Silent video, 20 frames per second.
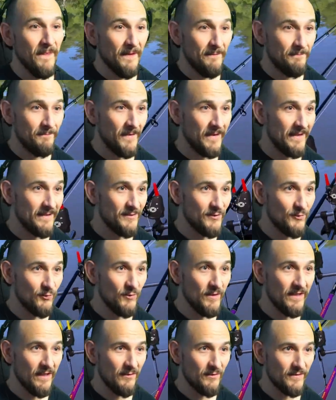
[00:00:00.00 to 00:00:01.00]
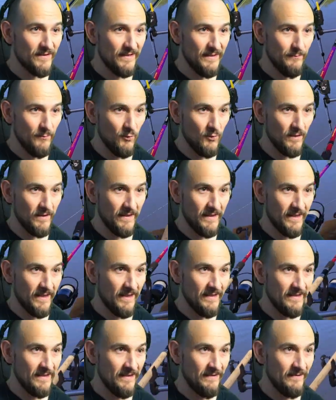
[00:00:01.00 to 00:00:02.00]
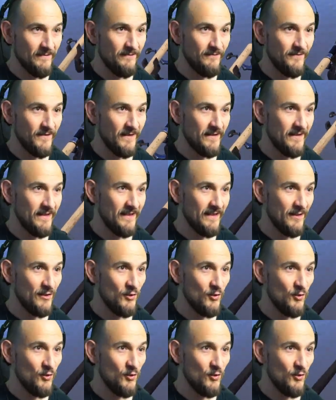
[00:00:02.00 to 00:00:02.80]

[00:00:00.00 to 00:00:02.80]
does actually get a bit stressful at times.